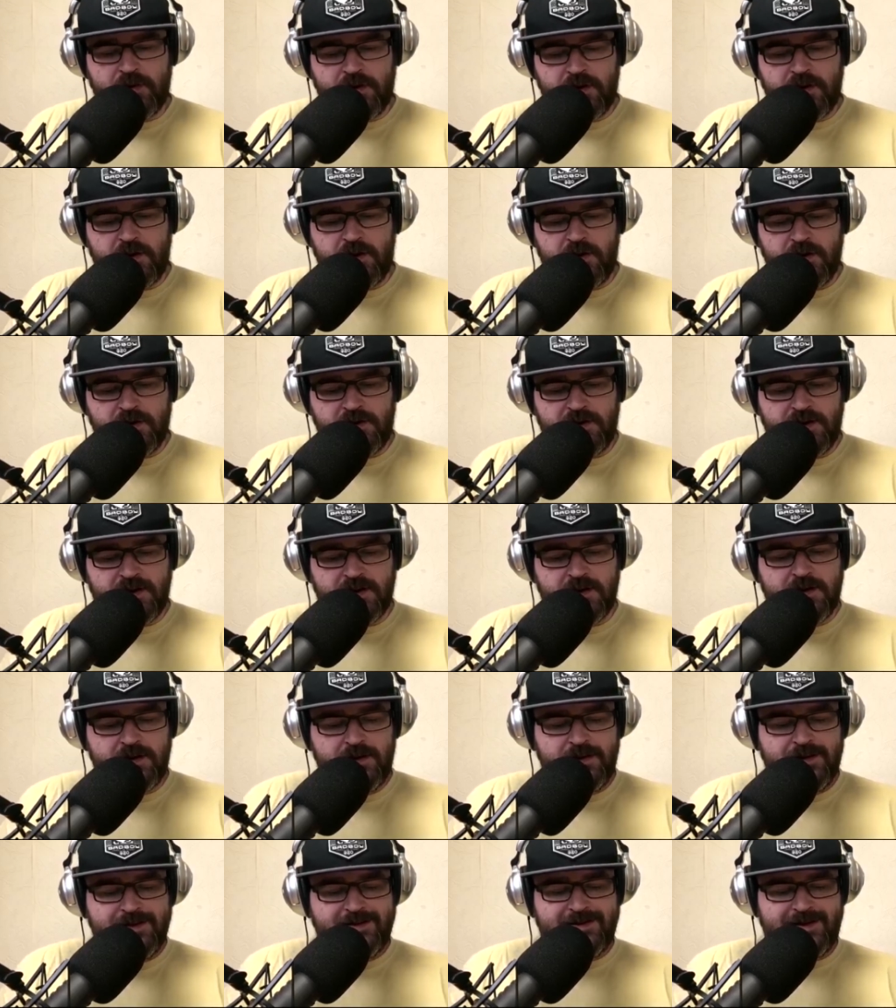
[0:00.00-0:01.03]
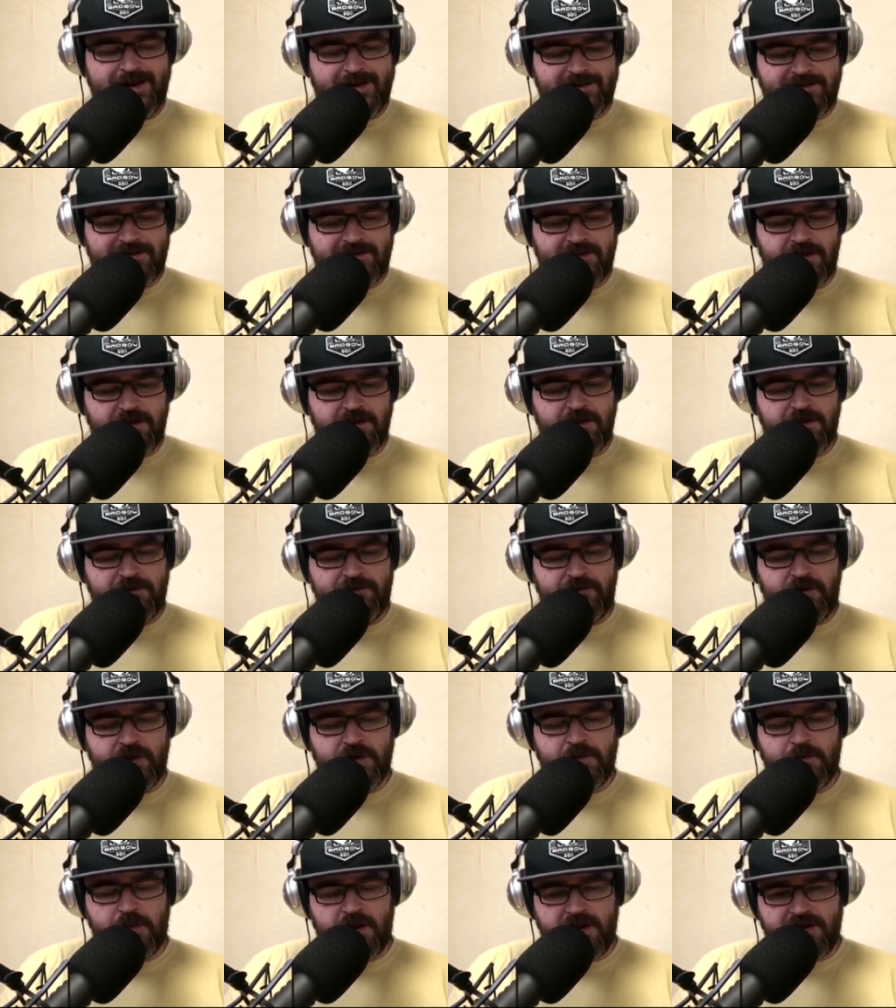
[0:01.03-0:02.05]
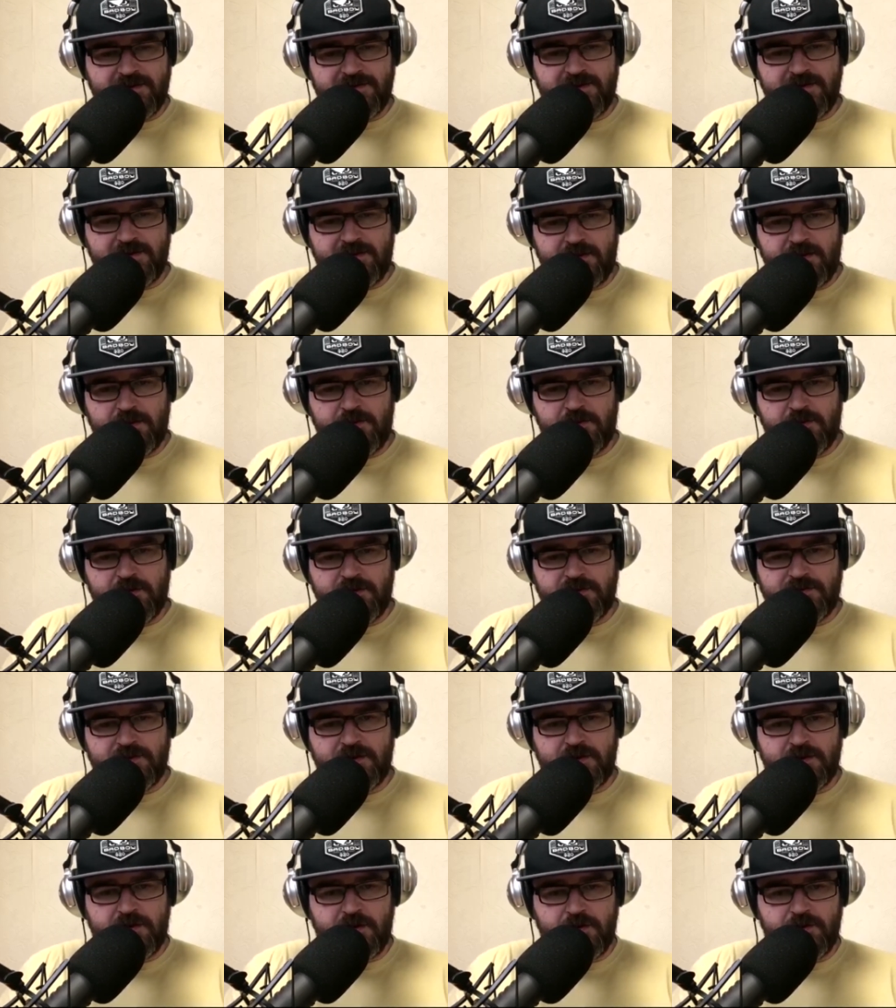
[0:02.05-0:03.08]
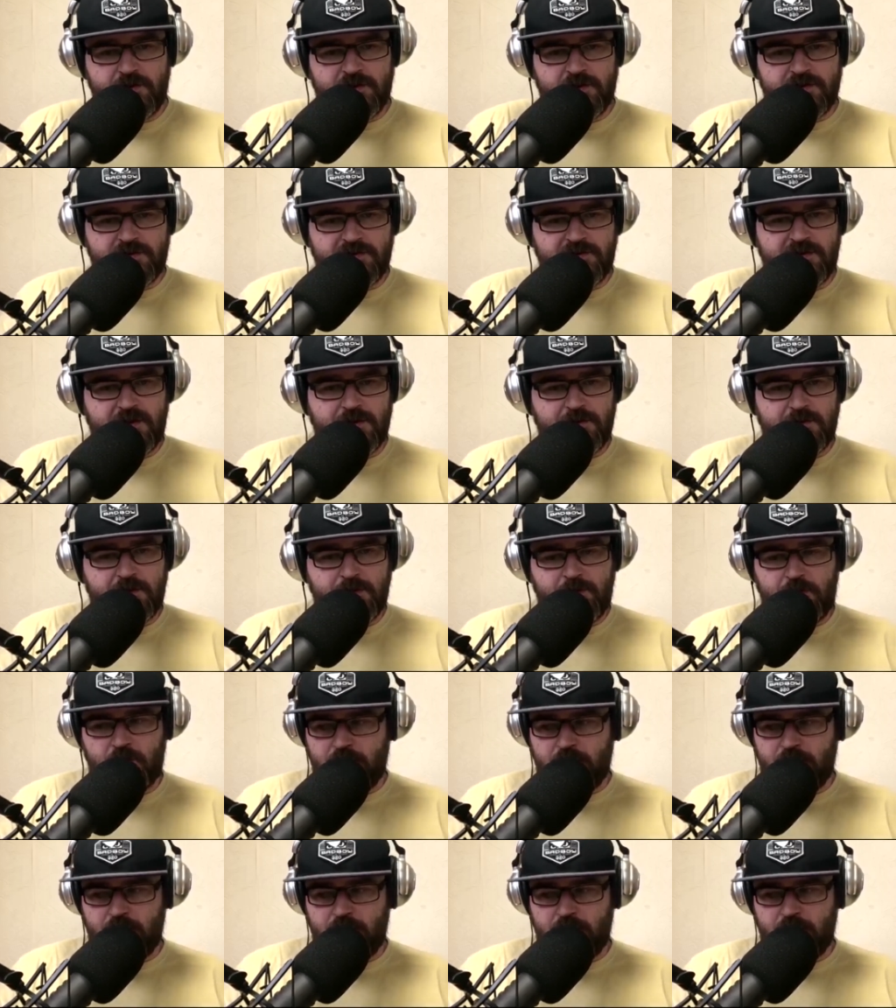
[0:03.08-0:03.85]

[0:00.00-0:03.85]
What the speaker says: I think that style of fight plays into Daukus, and Daukus is able to put him